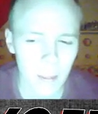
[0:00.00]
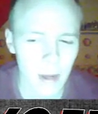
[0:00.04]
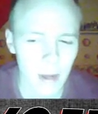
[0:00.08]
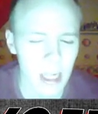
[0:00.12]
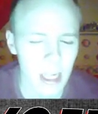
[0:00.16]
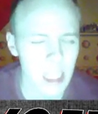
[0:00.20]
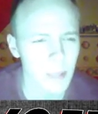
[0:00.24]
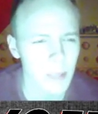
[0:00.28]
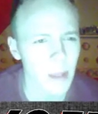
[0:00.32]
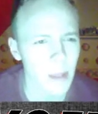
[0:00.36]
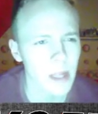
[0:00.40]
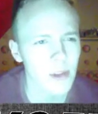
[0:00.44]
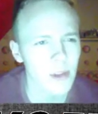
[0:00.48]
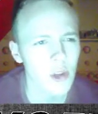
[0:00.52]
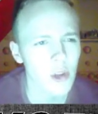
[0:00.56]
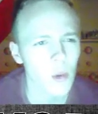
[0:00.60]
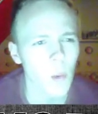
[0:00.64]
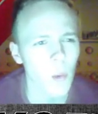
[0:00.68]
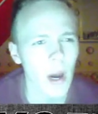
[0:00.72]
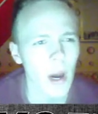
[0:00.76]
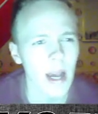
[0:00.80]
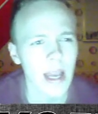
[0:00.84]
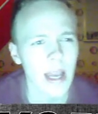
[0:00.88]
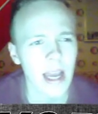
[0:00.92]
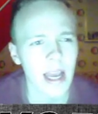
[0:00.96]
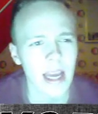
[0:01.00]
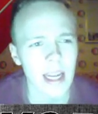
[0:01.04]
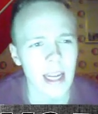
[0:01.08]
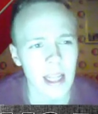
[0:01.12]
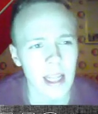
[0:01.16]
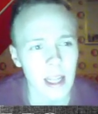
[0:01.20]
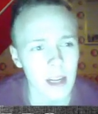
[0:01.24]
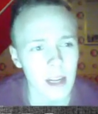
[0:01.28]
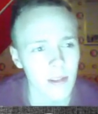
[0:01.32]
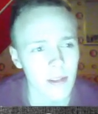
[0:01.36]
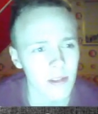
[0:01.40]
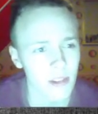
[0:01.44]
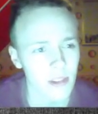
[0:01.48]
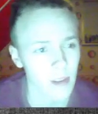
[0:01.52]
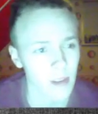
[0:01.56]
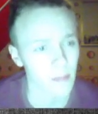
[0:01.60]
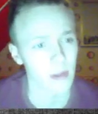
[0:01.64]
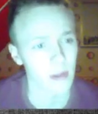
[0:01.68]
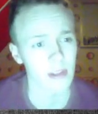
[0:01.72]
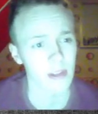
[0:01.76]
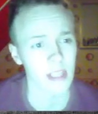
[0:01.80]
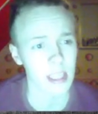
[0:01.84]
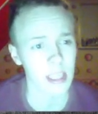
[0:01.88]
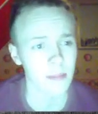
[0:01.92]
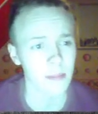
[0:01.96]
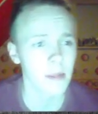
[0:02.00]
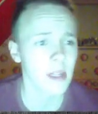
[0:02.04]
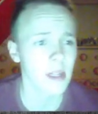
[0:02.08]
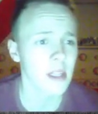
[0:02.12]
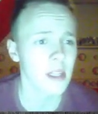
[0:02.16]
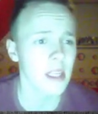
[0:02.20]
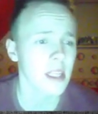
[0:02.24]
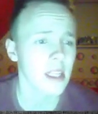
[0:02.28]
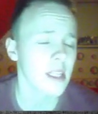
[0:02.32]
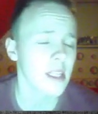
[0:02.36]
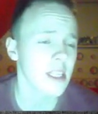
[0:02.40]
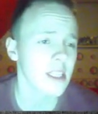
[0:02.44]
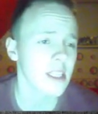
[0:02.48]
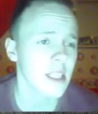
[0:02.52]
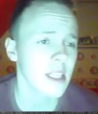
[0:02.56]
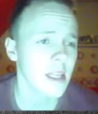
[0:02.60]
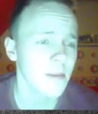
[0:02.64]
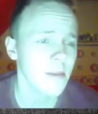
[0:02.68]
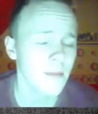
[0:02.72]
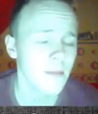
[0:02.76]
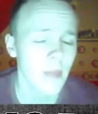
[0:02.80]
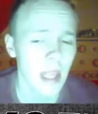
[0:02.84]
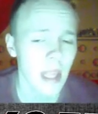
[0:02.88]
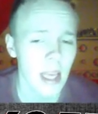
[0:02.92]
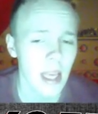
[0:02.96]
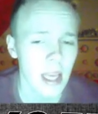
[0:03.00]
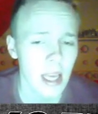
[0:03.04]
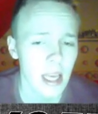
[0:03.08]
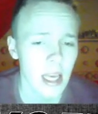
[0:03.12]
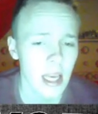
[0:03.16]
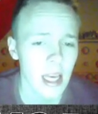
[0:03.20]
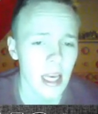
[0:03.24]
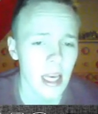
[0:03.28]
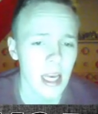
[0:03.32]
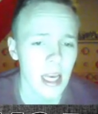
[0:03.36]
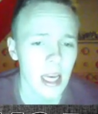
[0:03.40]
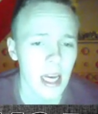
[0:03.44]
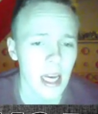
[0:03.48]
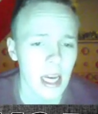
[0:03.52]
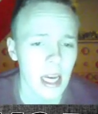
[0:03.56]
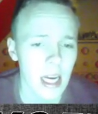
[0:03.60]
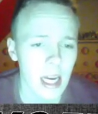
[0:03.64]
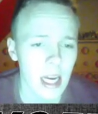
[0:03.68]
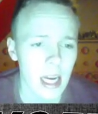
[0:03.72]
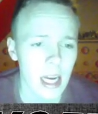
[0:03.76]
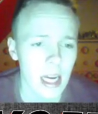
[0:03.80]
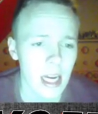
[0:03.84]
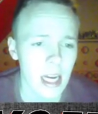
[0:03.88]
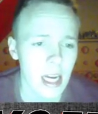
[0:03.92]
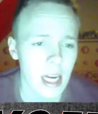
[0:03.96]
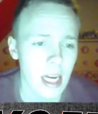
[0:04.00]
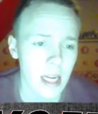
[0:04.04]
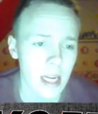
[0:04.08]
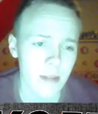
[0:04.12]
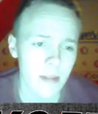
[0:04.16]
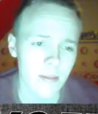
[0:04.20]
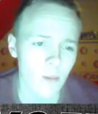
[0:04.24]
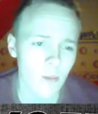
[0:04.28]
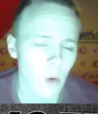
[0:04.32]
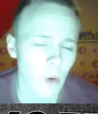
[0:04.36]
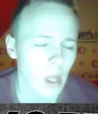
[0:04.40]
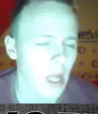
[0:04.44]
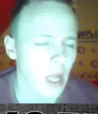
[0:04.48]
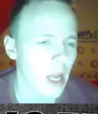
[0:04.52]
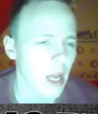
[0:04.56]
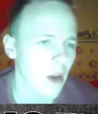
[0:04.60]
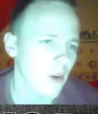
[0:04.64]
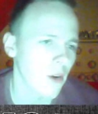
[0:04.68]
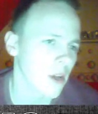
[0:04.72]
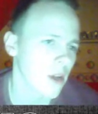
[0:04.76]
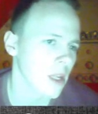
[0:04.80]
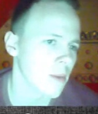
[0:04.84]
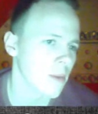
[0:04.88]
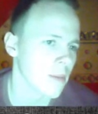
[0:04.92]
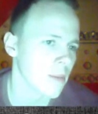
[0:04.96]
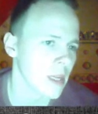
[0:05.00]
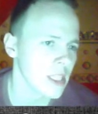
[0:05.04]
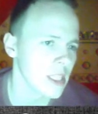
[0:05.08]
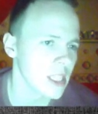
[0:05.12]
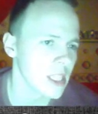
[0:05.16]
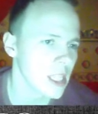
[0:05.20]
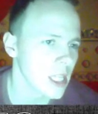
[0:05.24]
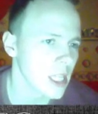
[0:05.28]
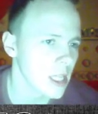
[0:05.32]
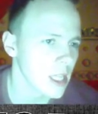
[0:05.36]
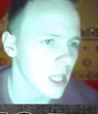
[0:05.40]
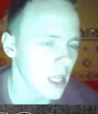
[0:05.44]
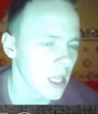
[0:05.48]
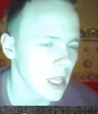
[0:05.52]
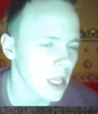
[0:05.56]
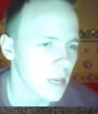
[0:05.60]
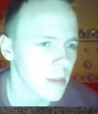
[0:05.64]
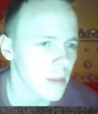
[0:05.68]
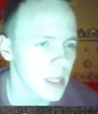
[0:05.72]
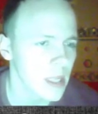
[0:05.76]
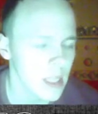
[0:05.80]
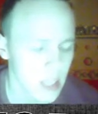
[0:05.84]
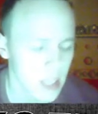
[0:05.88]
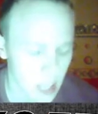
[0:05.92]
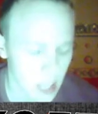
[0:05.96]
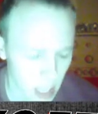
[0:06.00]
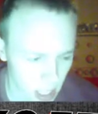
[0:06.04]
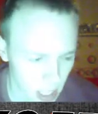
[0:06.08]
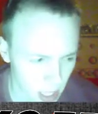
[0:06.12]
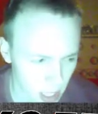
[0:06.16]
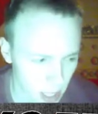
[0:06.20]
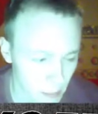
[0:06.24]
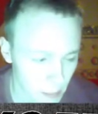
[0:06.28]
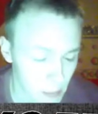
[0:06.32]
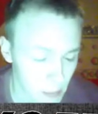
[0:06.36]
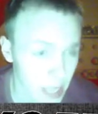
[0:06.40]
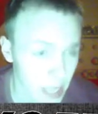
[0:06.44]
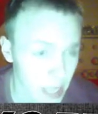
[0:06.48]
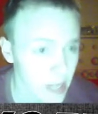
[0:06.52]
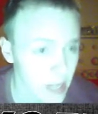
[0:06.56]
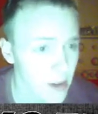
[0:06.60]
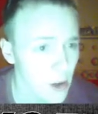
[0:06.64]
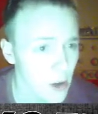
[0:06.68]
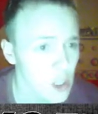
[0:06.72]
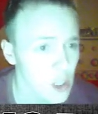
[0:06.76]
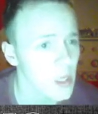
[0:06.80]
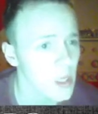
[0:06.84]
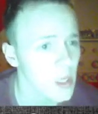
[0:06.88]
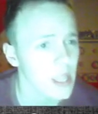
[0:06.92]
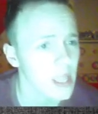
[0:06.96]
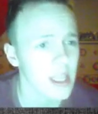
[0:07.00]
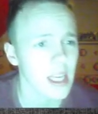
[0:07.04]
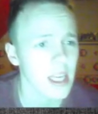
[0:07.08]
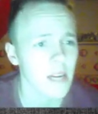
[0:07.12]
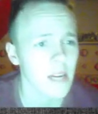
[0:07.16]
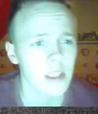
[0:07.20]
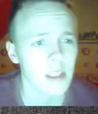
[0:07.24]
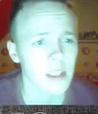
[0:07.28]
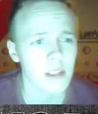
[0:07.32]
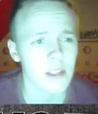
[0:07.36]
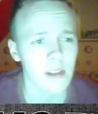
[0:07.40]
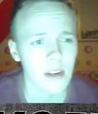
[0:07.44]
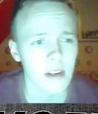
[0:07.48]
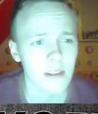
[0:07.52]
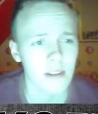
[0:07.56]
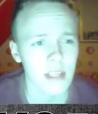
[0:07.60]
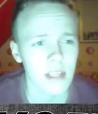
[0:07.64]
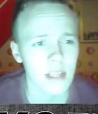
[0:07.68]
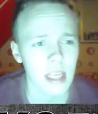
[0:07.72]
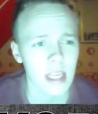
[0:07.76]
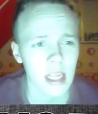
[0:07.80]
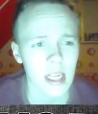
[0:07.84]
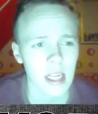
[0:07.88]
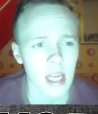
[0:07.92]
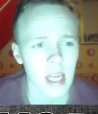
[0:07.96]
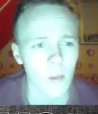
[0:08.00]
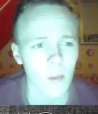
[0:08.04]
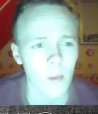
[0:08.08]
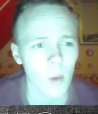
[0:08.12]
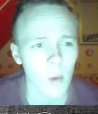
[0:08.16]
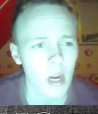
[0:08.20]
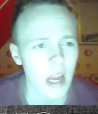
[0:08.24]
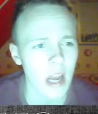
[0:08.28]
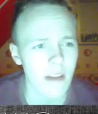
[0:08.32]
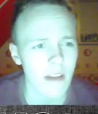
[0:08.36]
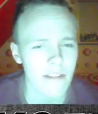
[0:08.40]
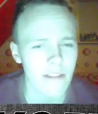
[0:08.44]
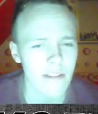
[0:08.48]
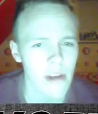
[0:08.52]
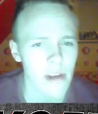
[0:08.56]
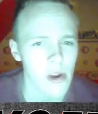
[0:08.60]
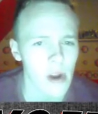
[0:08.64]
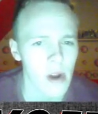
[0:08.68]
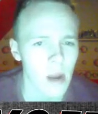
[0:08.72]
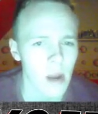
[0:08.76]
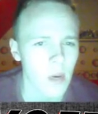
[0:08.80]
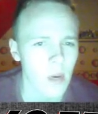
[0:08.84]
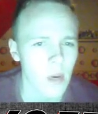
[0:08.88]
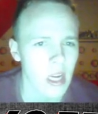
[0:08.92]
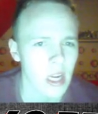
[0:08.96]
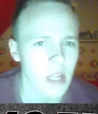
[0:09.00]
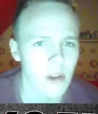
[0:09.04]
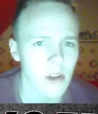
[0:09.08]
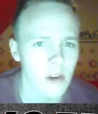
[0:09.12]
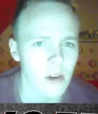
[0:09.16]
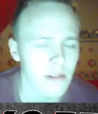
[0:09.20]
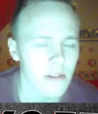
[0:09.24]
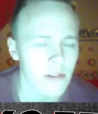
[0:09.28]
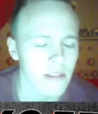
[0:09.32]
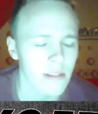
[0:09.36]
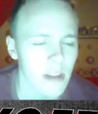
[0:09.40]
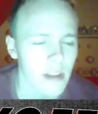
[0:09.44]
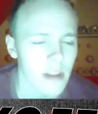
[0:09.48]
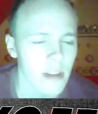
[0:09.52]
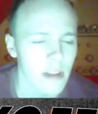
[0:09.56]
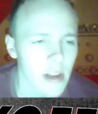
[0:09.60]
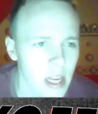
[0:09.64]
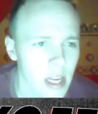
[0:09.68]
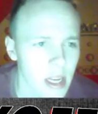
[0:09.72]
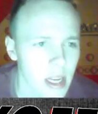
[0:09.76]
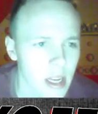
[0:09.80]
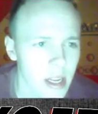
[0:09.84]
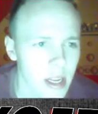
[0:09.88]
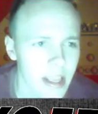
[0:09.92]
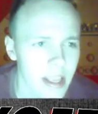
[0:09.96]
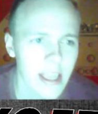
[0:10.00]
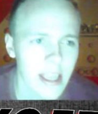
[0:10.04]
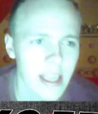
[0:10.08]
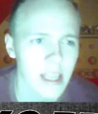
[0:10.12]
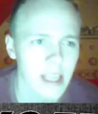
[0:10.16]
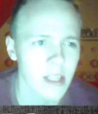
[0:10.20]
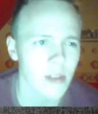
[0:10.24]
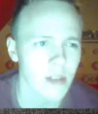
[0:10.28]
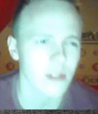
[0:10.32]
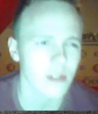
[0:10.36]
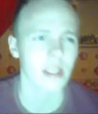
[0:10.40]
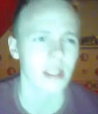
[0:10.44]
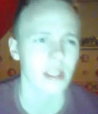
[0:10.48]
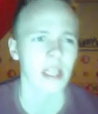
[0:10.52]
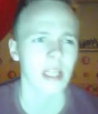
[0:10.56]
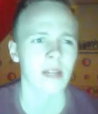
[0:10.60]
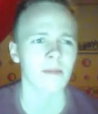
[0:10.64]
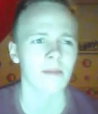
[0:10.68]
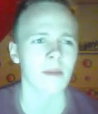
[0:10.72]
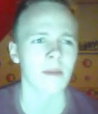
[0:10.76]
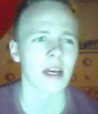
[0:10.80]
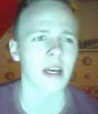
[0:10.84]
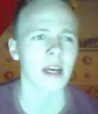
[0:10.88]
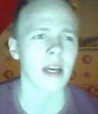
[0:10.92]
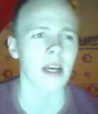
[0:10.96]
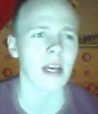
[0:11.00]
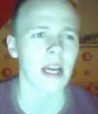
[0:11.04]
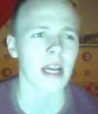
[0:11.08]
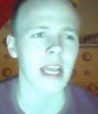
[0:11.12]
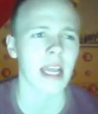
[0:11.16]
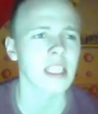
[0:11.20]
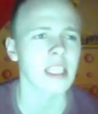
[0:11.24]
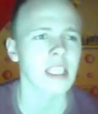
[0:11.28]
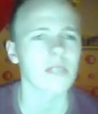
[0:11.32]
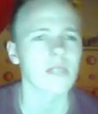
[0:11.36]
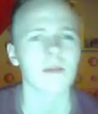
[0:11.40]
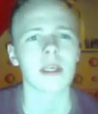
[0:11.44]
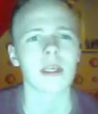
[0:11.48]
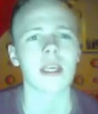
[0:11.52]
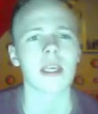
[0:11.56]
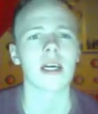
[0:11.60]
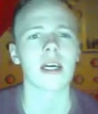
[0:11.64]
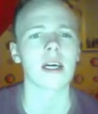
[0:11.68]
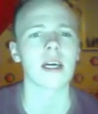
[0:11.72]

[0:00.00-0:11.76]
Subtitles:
I'm gonna explain to you why I had a little trouble team building this team. Well, I already mentioned it a little bit. He knows what I think of his draft and what I fear and what I don't fear, and he can use it against